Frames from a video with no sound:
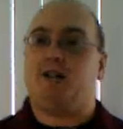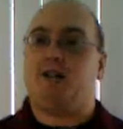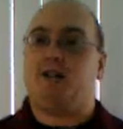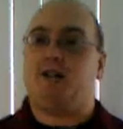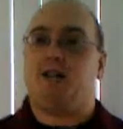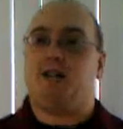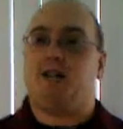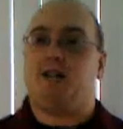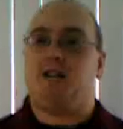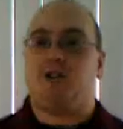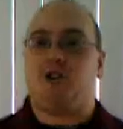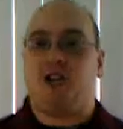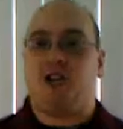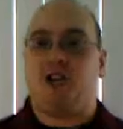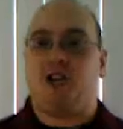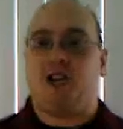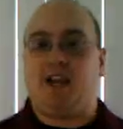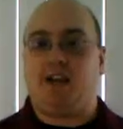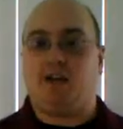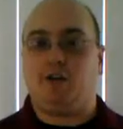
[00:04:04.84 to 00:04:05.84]
Finally,
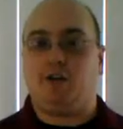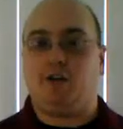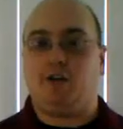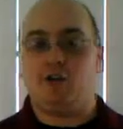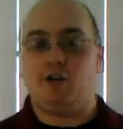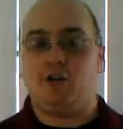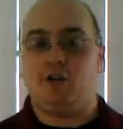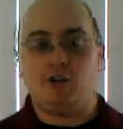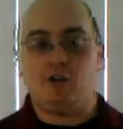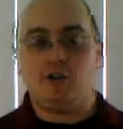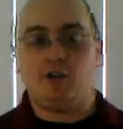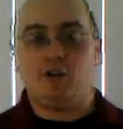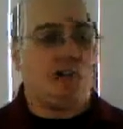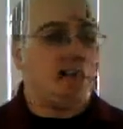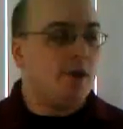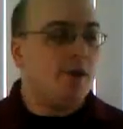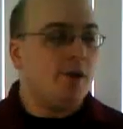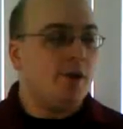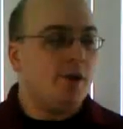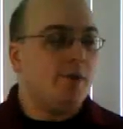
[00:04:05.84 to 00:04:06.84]
we need to talk
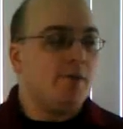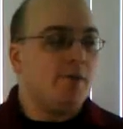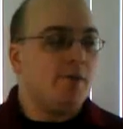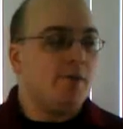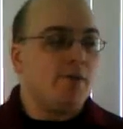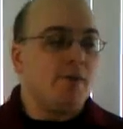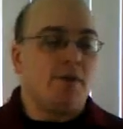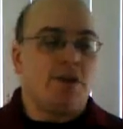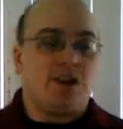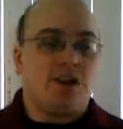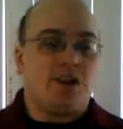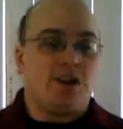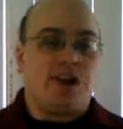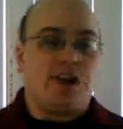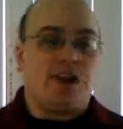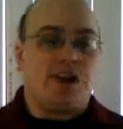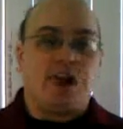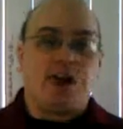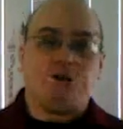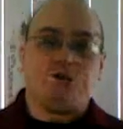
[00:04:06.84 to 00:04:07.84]
about change management.
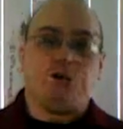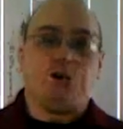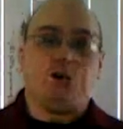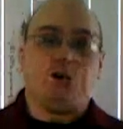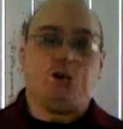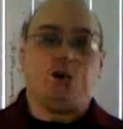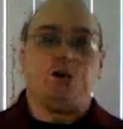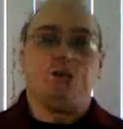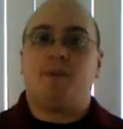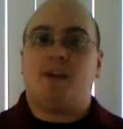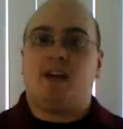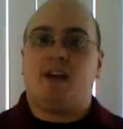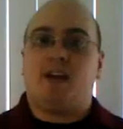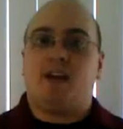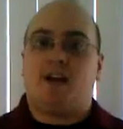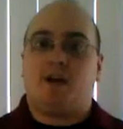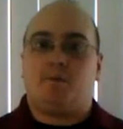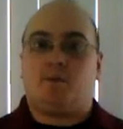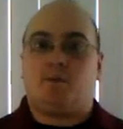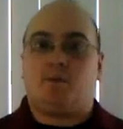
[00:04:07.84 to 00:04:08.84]
What
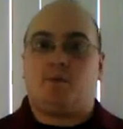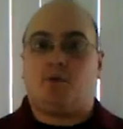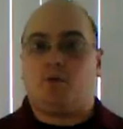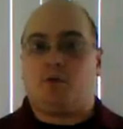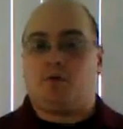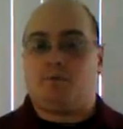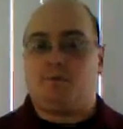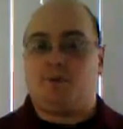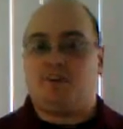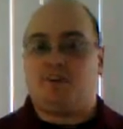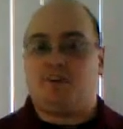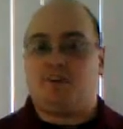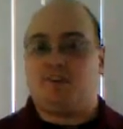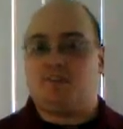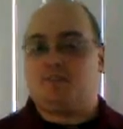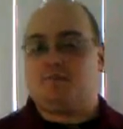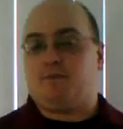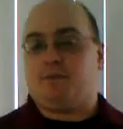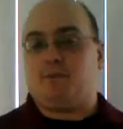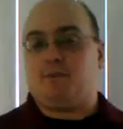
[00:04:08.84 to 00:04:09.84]
we need to do is
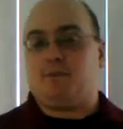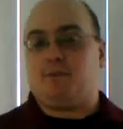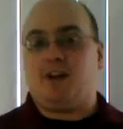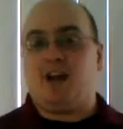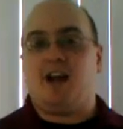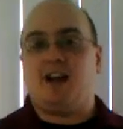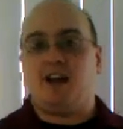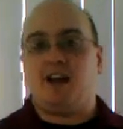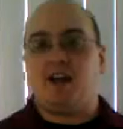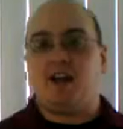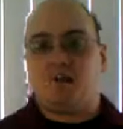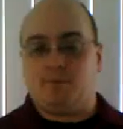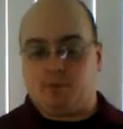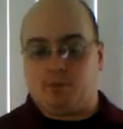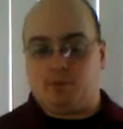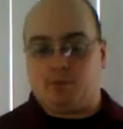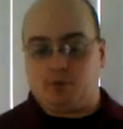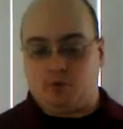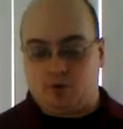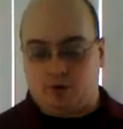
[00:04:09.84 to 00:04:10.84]
create a culture
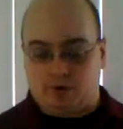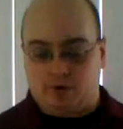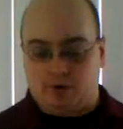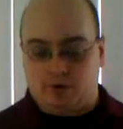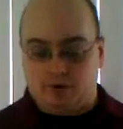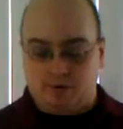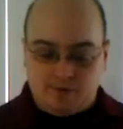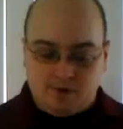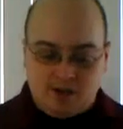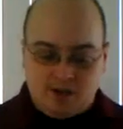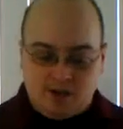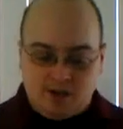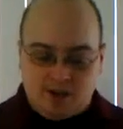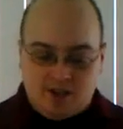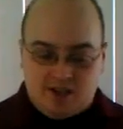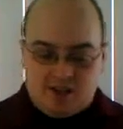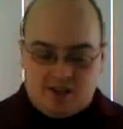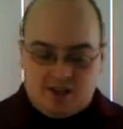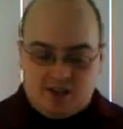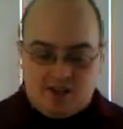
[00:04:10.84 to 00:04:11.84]
that
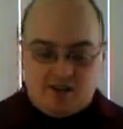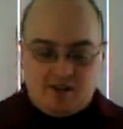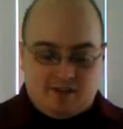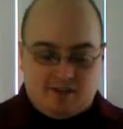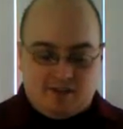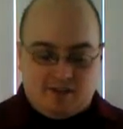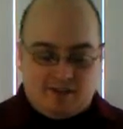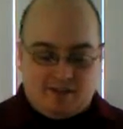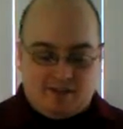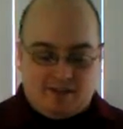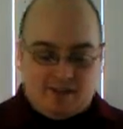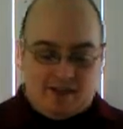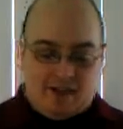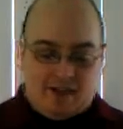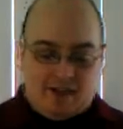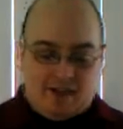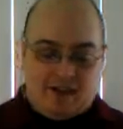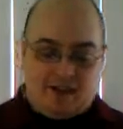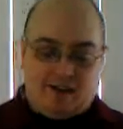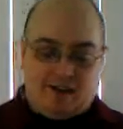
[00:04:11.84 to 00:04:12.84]
actually accepts
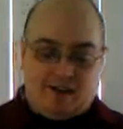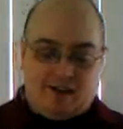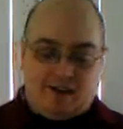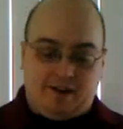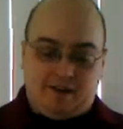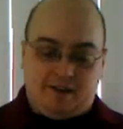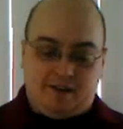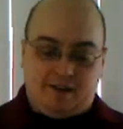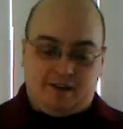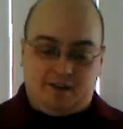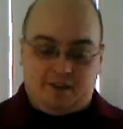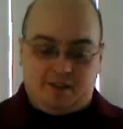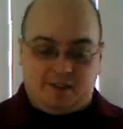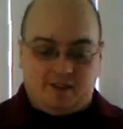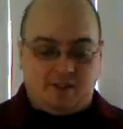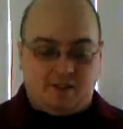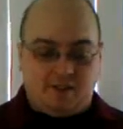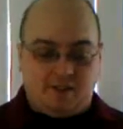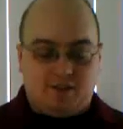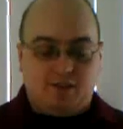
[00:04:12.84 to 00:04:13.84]
change,
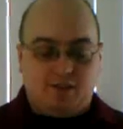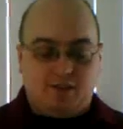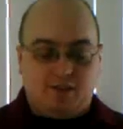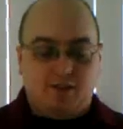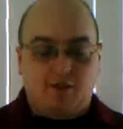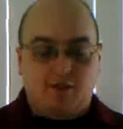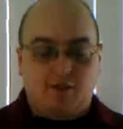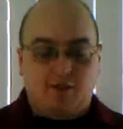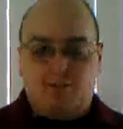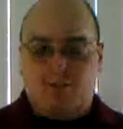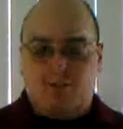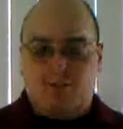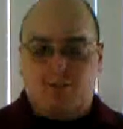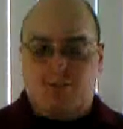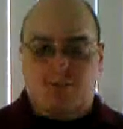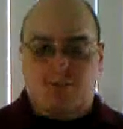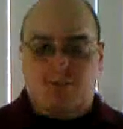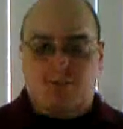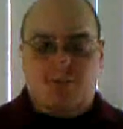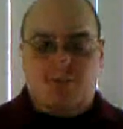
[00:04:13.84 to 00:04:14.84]
and we need to maintain that
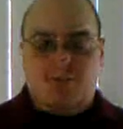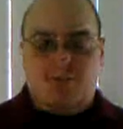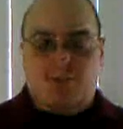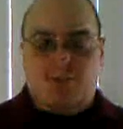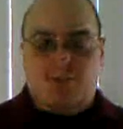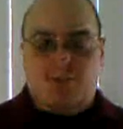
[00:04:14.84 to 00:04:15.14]
culture.